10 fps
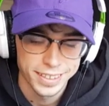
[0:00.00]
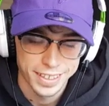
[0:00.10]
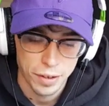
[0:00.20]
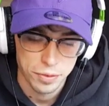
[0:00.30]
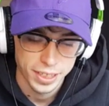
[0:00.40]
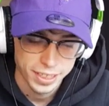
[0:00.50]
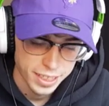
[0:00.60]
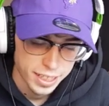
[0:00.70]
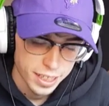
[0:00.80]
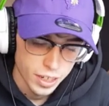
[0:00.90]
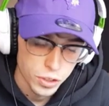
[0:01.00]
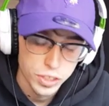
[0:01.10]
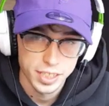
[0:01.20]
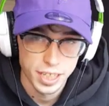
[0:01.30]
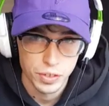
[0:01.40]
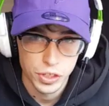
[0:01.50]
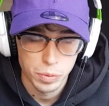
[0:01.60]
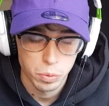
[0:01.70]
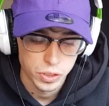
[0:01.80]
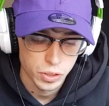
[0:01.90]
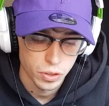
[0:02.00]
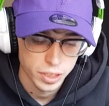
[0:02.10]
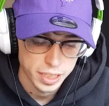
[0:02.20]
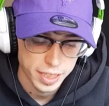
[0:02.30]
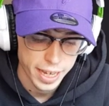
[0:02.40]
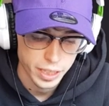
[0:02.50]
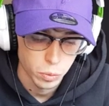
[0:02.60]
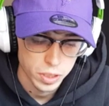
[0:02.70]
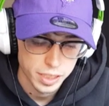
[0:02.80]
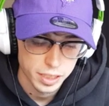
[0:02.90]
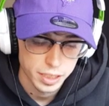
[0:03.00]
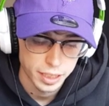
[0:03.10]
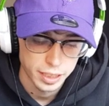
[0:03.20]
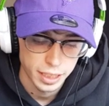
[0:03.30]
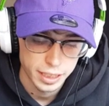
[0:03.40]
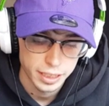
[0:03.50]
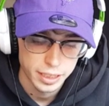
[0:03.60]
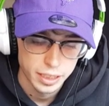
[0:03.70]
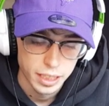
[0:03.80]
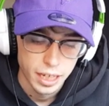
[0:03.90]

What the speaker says: Definitely. 173 points scored. That's the 8th worst in the league.